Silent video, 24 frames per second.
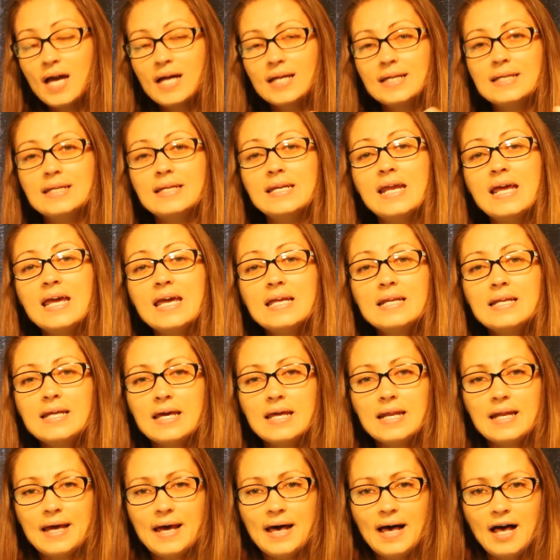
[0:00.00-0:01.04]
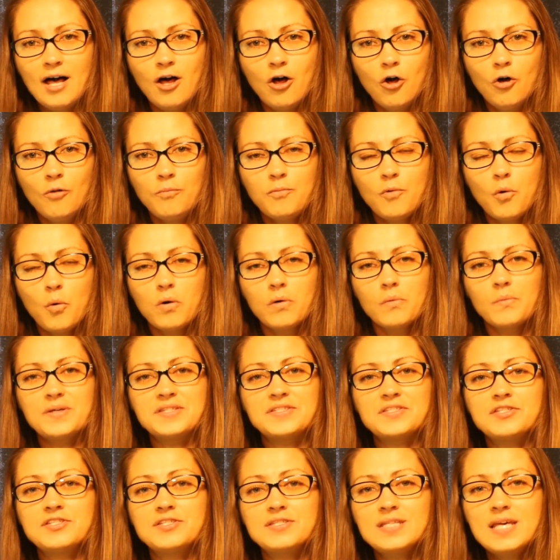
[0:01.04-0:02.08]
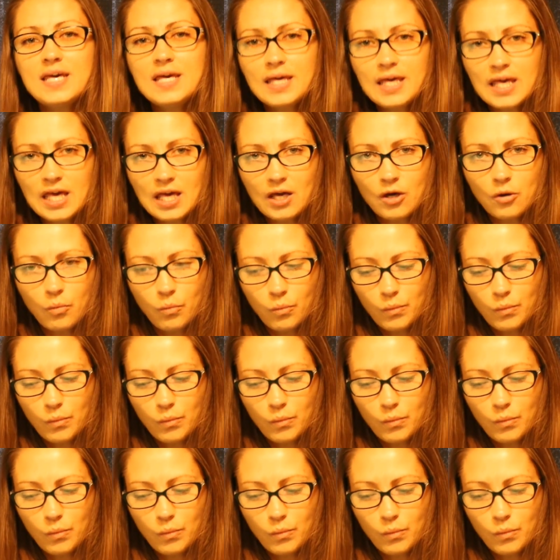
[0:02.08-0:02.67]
needed help or was seeking